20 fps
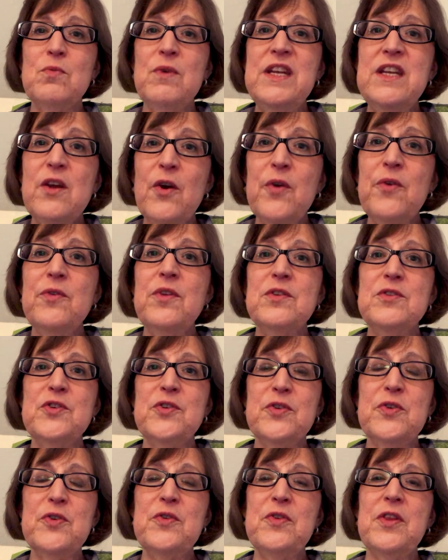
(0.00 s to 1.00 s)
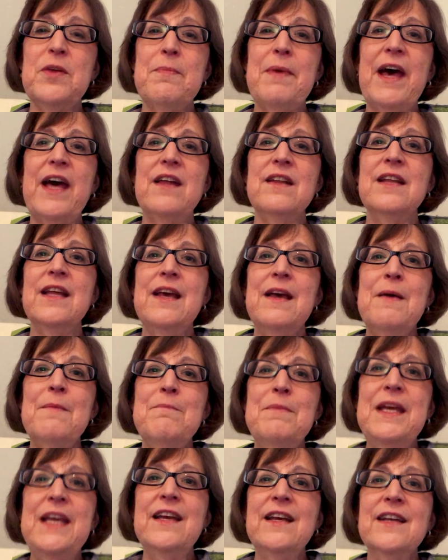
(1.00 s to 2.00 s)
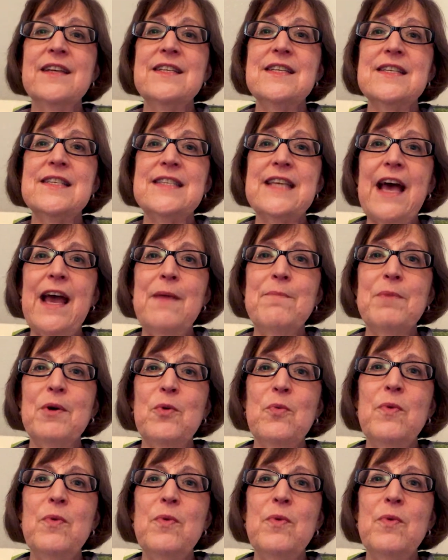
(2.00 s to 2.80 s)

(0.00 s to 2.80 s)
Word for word: We know the truth about being a disciple.